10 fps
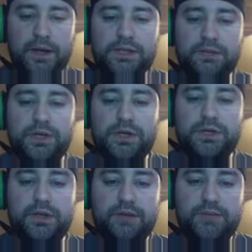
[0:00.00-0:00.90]
I'm going to
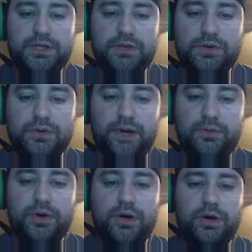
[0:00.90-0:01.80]
select my social
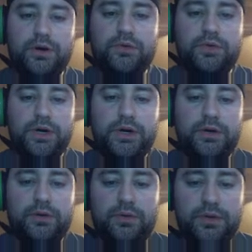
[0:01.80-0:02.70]
network. Oh
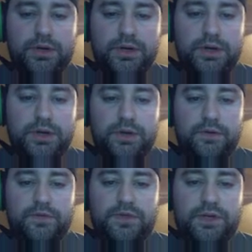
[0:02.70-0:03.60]
no,
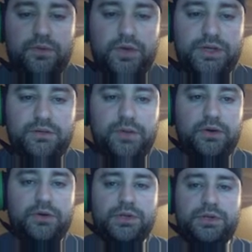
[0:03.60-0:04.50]
for some reason my
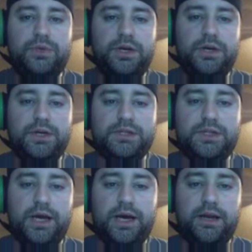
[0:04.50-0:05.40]
Hootsuite is
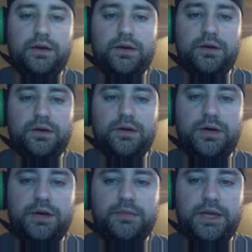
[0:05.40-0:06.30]
not
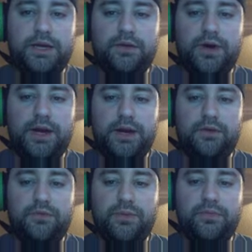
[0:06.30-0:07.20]
updated right now
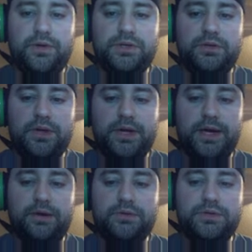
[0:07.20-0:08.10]
for my personal
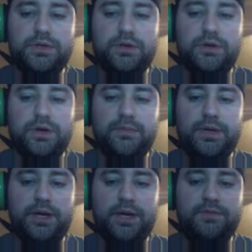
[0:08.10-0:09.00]
account, so I'm going
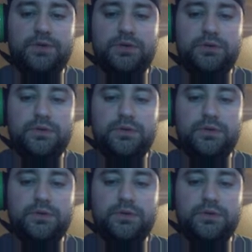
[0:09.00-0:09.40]
to have to